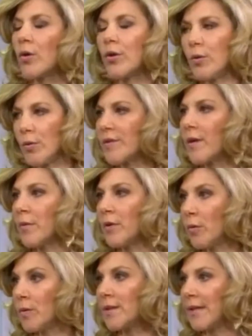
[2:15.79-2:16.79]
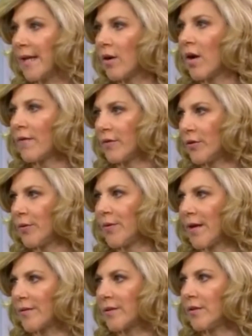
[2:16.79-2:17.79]
or you were someone who was laid off in
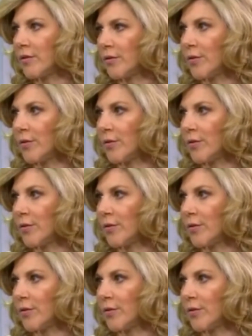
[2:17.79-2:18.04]
2000